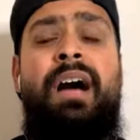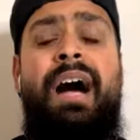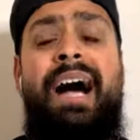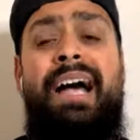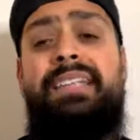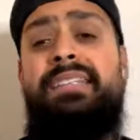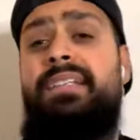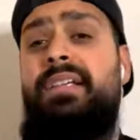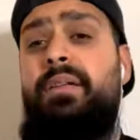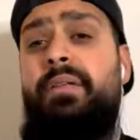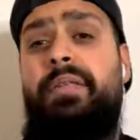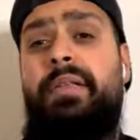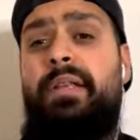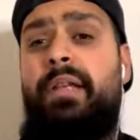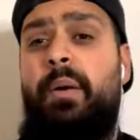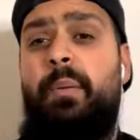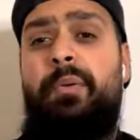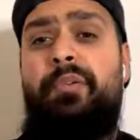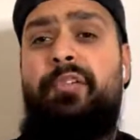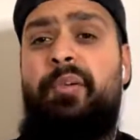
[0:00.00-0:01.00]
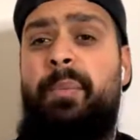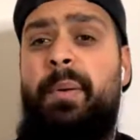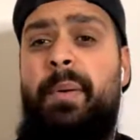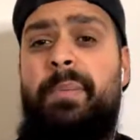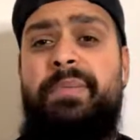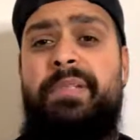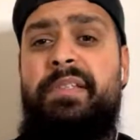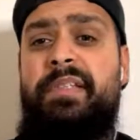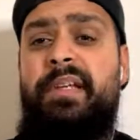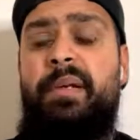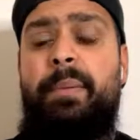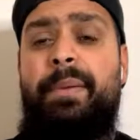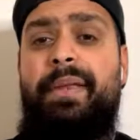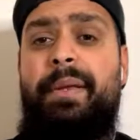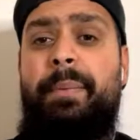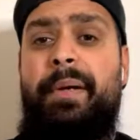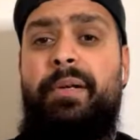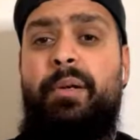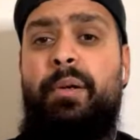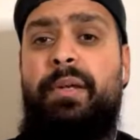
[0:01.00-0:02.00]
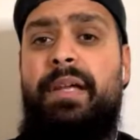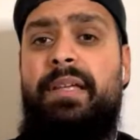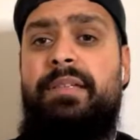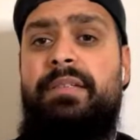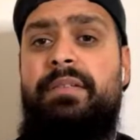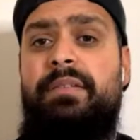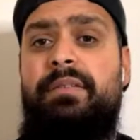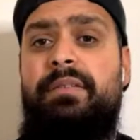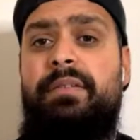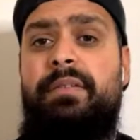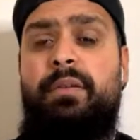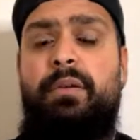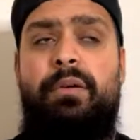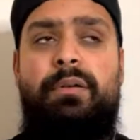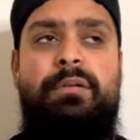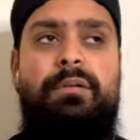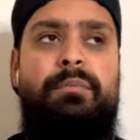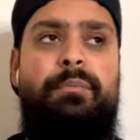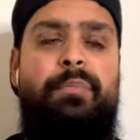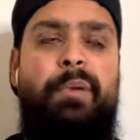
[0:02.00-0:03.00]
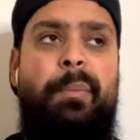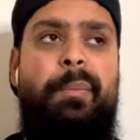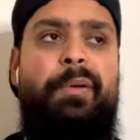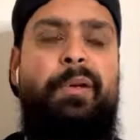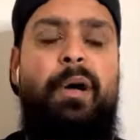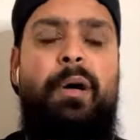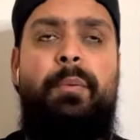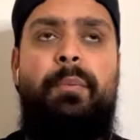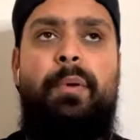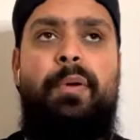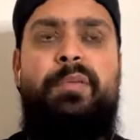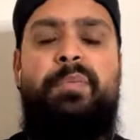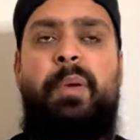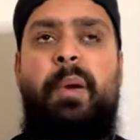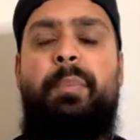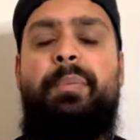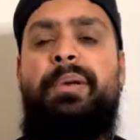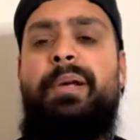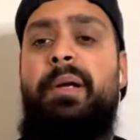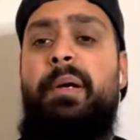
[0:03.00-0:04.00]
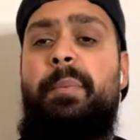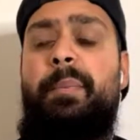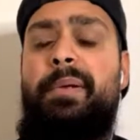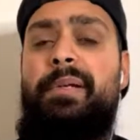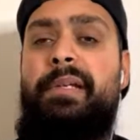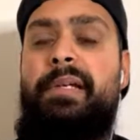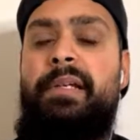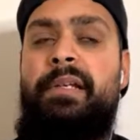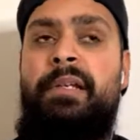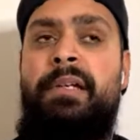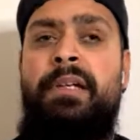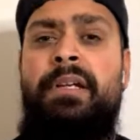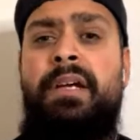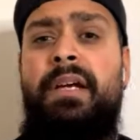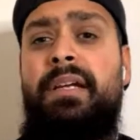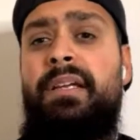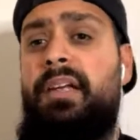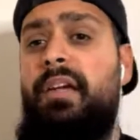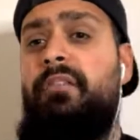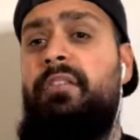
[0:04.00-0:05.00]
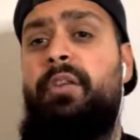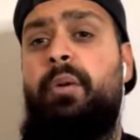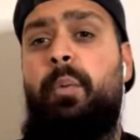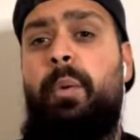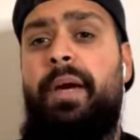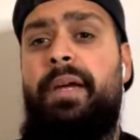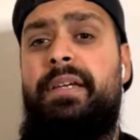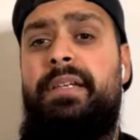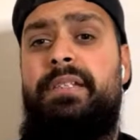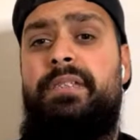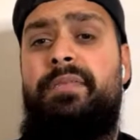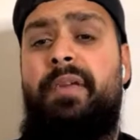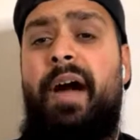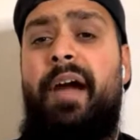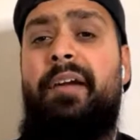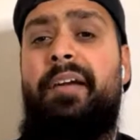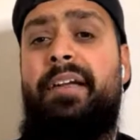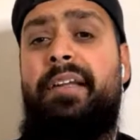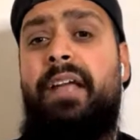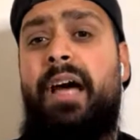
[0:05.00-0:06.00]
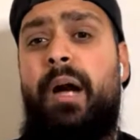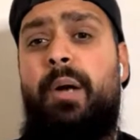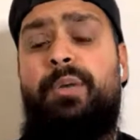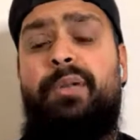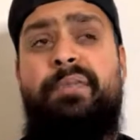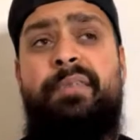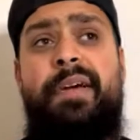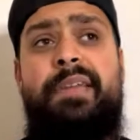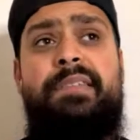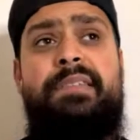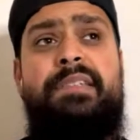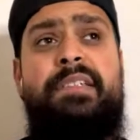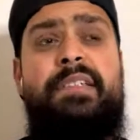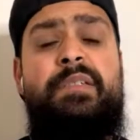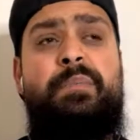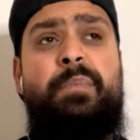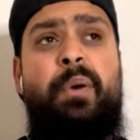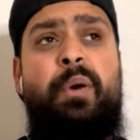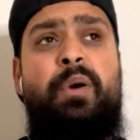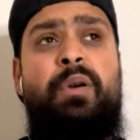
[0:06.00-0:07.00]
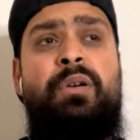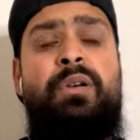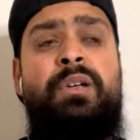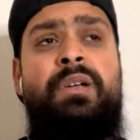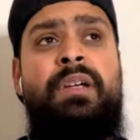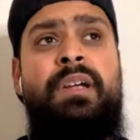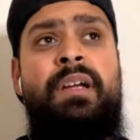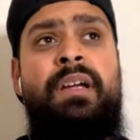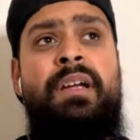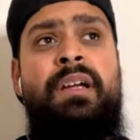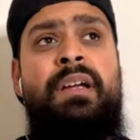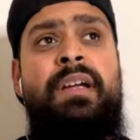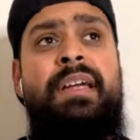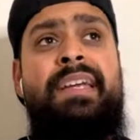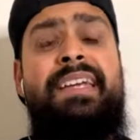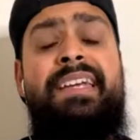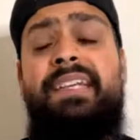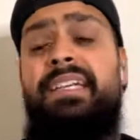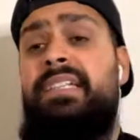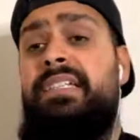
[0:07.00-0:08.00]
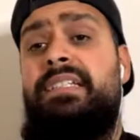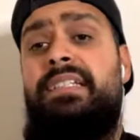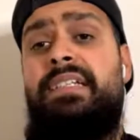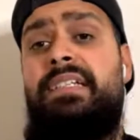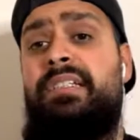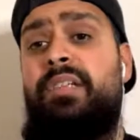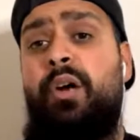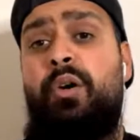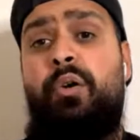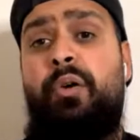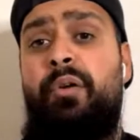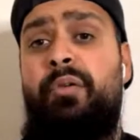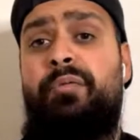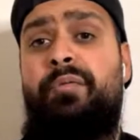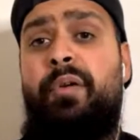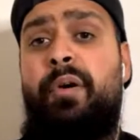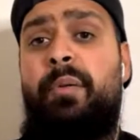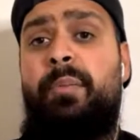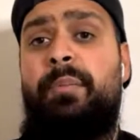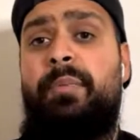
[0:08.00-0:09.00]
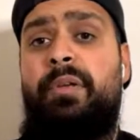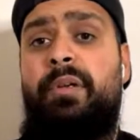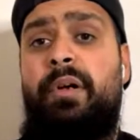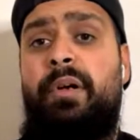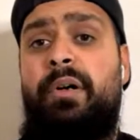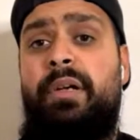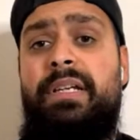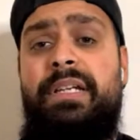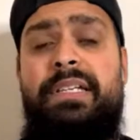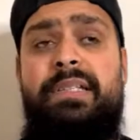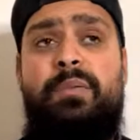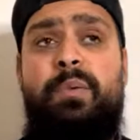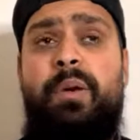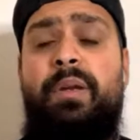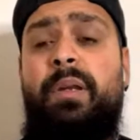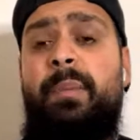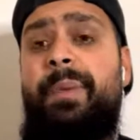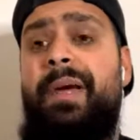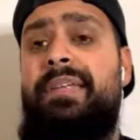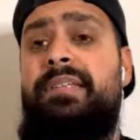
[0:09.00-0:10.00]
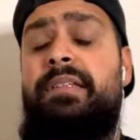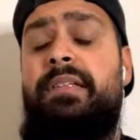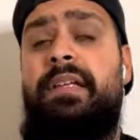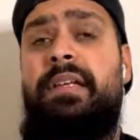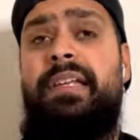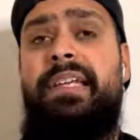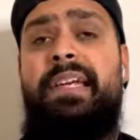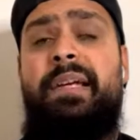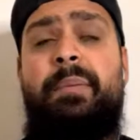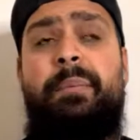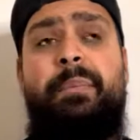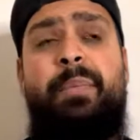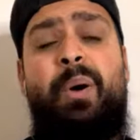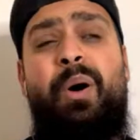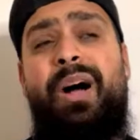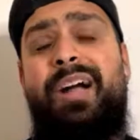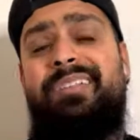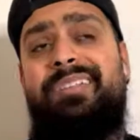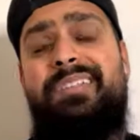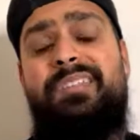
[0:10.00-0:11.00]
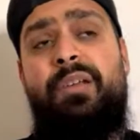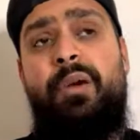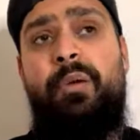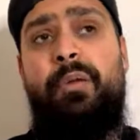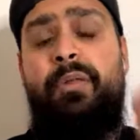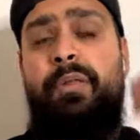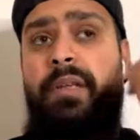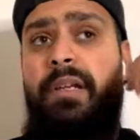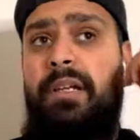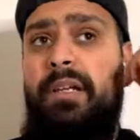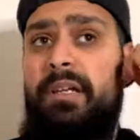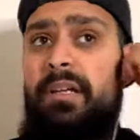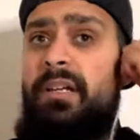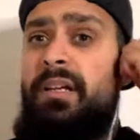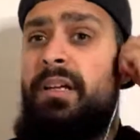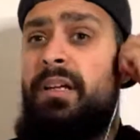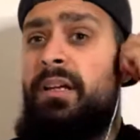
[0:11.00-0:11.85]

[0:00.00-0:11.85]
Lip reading: I still think that we should be able to deal with him. I know that's, probably not our most popular opinion, given the way he's firing in our defences, but he's on current form. He's one of the best in the league, but I just don't think